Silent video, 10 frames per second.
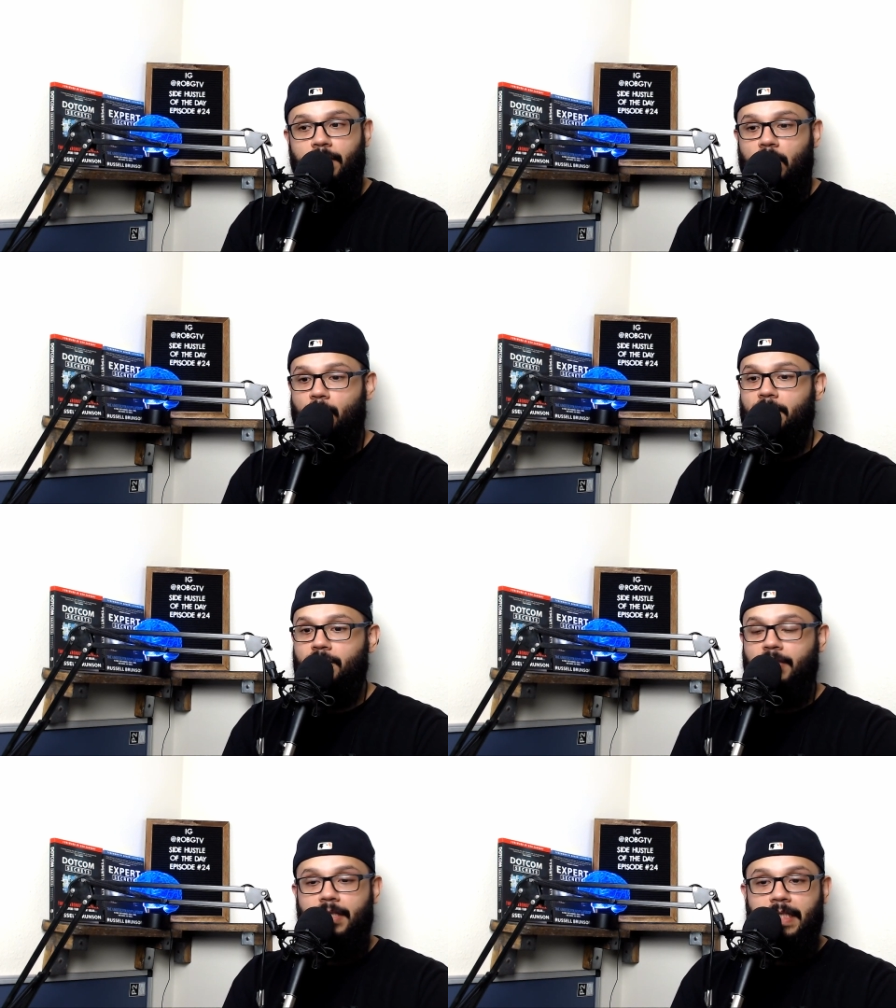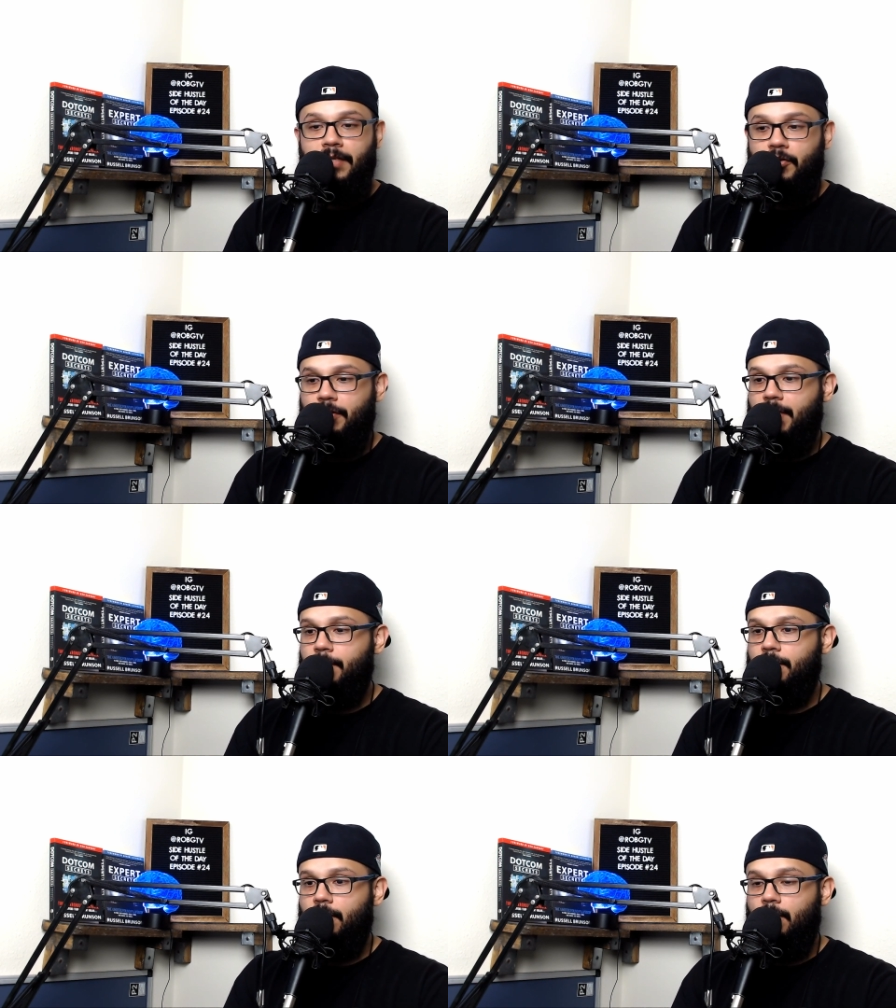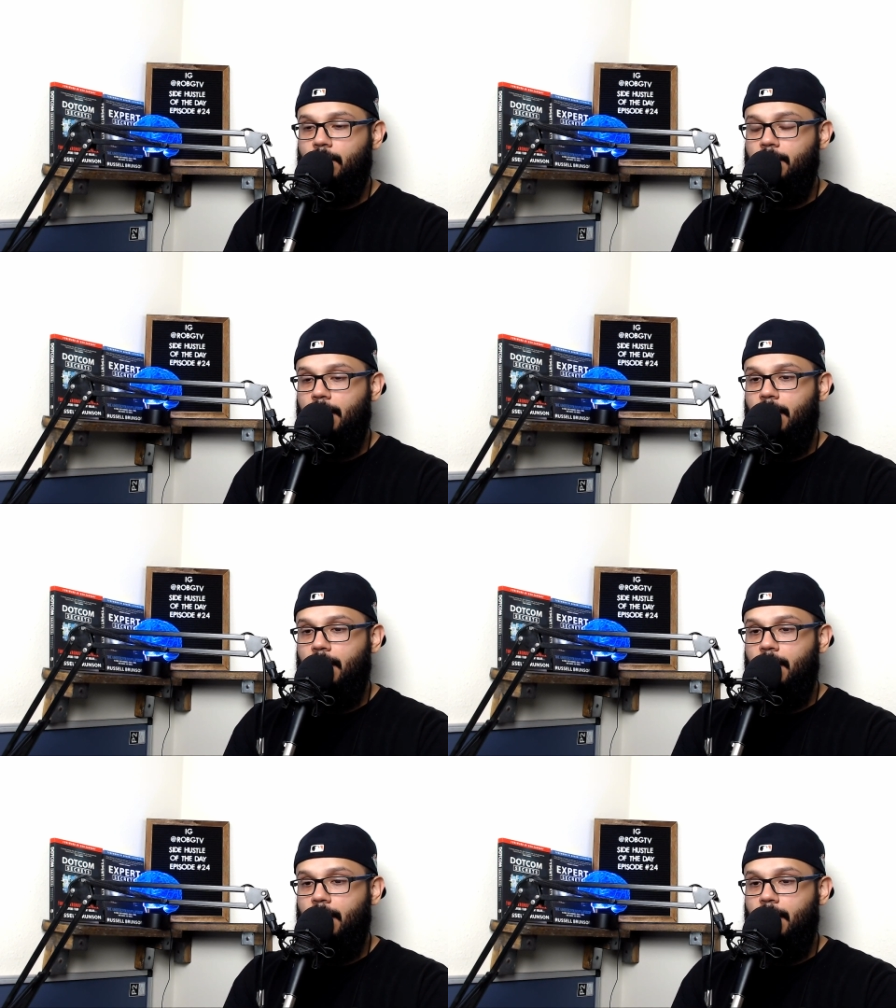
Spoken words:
I know I mentioned it in yesterday's episode.